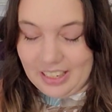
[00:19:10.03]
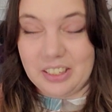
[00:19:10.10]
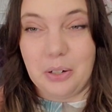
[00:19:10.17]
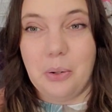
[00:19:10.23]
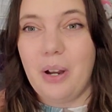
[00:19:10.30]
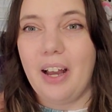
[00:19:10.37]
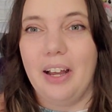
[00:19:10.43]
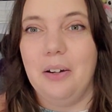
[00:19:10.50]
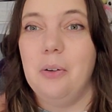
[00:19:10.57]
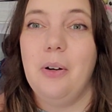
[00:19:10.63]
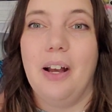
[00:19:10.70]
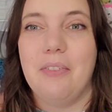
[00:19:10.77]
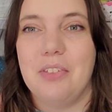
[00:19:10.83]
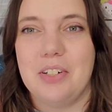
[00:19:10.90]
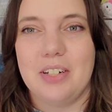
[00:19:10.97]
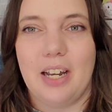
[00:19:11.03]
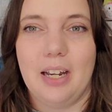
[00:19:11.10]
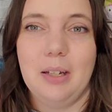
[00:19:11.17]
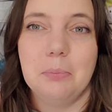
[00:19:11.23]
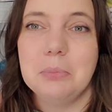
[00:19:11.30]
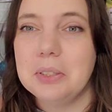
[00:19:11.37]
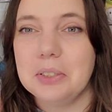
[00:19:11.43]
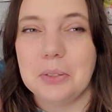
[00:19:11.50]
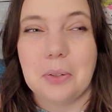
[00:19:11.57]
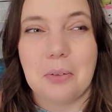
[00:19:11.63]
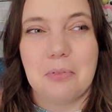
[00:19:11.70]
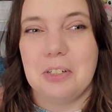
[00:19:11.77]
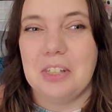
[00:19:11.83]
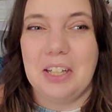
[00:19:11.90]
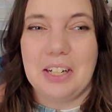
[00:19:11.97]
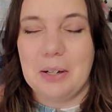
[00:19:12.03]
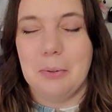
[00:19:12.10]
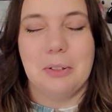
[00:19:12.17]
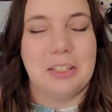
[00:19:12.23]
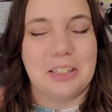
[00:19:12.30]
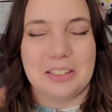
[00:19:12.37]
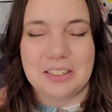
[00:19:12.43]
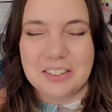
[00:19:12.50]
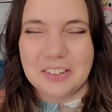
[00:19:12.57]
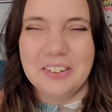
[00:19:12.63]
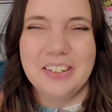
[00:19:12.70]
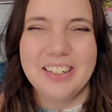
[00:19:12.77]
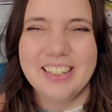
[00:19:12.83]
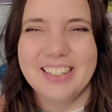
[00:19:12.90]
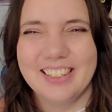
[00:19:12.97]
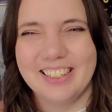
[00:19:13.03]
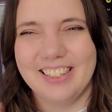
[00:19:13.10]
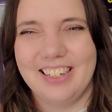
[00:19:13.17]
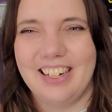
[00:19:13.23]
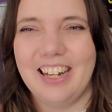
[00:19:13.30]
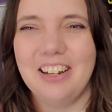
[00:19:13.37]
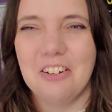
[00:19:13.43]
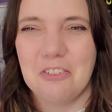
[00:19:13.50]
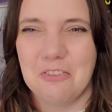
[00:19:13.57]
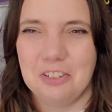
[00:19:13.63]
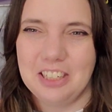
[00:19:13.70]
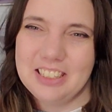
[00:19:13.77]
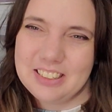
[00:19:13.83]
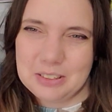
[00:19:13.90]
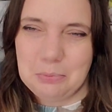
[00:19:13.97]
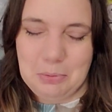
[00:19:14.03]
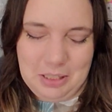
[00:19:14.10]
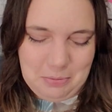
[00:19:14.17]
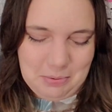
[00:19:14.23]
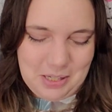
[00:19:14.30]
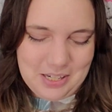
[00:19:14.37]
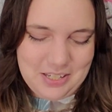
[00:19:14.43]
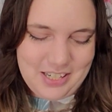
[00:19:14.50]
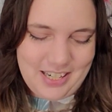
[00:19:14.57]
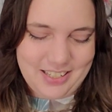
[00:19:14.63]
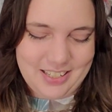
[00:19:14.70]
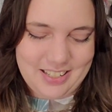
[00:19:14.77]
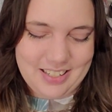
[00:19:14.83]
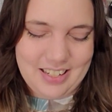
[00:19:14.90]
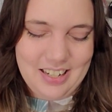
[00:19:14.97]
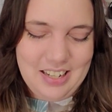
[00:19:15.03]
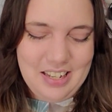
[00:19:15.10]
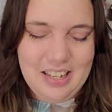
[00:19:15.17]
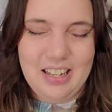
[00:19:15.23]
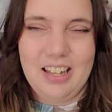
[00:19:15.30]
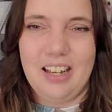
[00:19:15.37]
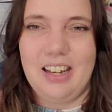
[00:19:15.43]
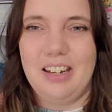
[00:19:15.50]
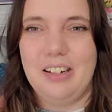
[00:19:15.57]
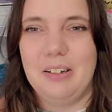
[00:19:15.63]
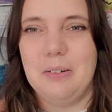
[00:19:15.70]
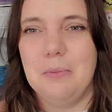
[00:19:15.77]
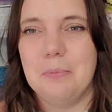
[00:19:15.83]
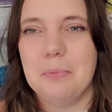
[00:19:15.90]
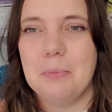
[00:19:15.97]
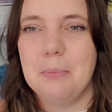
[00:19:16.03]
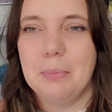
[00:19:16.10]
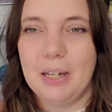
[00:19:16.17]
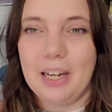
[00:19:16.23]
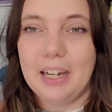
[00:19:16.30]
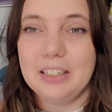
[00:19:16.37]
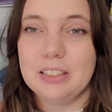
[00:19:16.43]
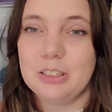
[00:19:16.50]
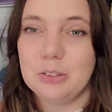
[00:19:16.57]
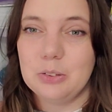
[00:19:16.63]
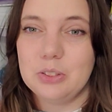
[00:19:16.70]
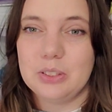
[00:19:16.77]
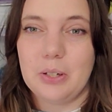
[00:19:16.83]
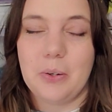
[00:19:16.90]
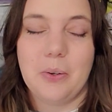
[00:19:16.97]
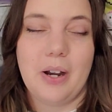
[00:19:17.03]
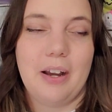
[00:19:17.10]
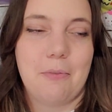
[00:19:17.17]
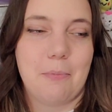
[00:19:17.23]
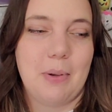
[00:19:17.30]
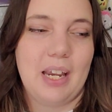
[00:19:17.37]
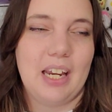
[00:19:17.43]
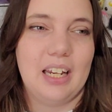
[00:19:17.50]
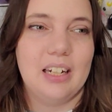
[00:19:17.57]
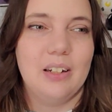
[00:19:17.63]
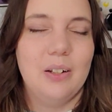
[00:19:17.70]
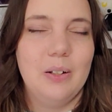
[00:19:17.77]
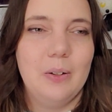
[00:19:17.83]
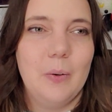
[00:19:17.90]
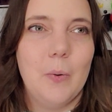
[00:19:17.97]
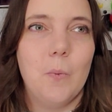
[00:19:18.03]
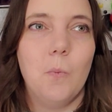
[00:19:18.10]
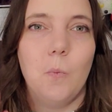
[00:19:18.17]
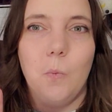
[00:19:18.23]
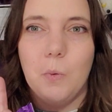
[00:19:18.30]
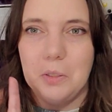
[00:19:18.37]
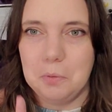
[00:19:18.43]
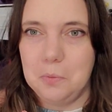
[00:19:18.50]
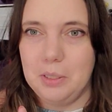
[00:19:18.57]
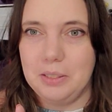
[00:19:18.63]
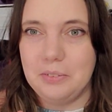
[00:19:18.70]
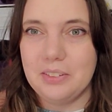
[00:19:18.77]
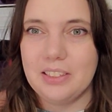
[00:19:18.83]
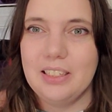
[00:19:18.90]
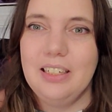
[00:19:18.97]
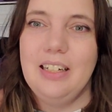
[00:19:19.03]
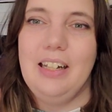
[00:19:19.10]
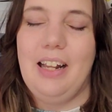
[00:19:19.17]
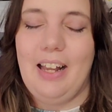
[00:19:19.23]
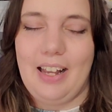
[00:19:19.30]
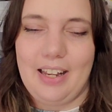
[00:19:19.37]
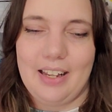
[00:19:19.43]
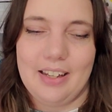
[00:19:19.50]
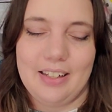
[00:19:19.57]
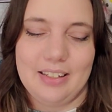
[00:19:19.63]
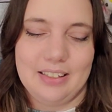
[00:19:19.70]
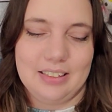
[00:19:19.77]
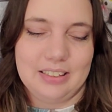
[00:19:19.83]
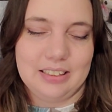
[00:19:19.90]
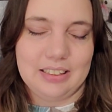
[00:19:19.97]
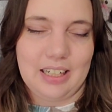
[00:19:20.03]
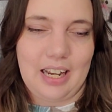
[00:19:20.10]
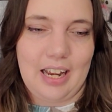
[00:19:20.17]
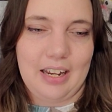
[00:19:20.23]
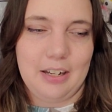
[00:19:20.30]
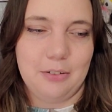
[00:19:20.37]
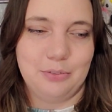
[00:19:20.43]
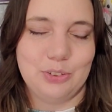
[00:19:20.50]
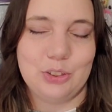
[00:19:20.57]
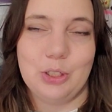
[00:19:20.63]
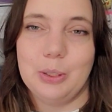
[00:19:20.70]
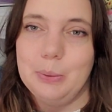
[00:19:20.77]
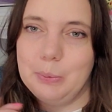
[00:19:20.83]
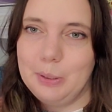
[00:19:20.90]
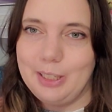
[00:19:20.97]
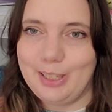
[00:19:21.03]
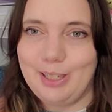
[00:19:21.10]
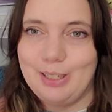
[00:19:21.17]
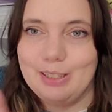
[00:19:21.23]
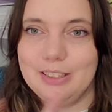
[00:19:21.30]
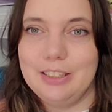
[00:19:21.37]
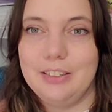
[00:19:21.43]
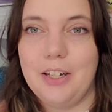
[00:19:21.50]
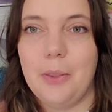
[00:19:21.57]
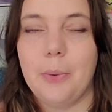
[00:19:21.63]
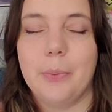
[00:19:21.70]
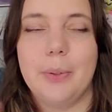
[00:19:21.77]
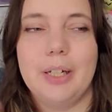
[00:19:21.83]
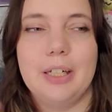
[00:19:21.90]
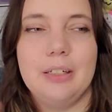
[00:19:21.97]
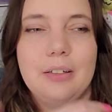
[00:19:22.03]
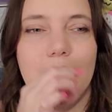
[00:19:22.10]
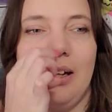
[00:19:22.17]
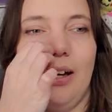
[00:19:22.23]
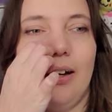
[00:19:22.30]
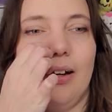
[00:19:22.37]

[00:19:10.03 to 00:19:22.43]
don't have the time to do everything I want to do. I have way too many projects. But I do, so I've made one quilt, and I've started working on another one.